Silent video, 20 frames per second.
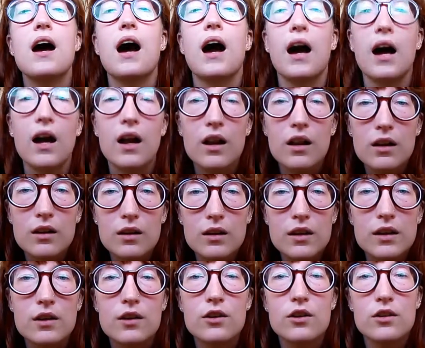I'll
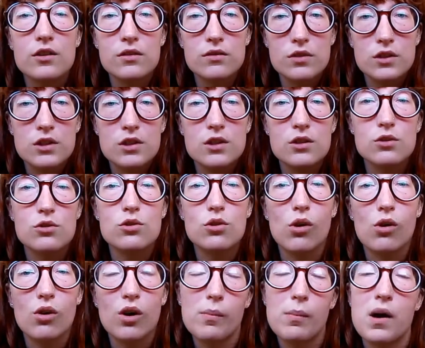in another video
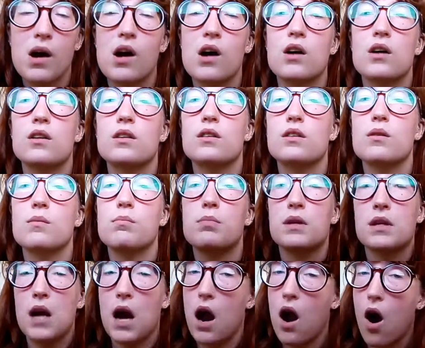talk about
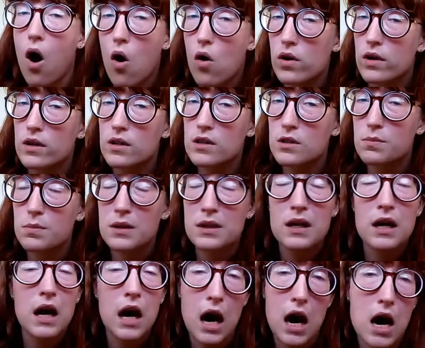how it is being
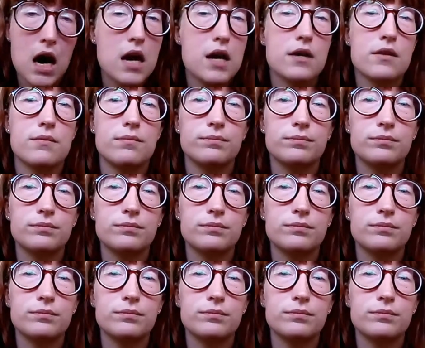a guide